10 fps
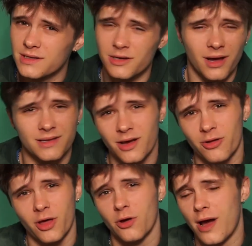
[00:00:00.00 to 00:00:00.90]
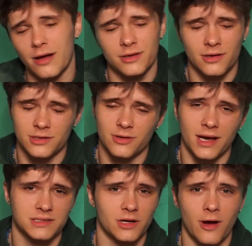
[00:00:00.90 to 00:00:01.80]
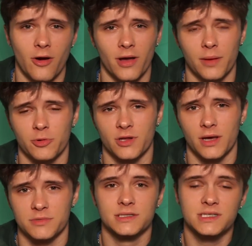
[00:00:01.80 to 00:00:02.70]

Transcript: y'all know how, you guys know how I am with names.